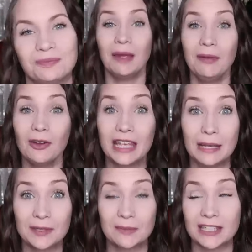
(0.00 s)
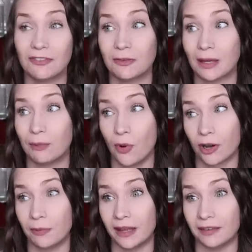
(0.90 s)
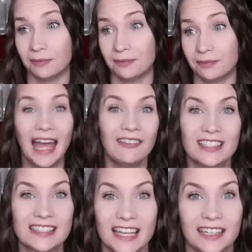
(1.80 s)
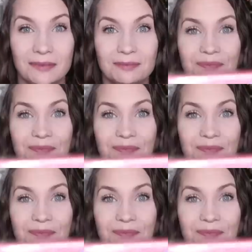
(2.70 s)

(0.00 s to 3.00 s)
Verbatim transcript: Maybe I'll keep some stuff in my board bin. I haven't decided.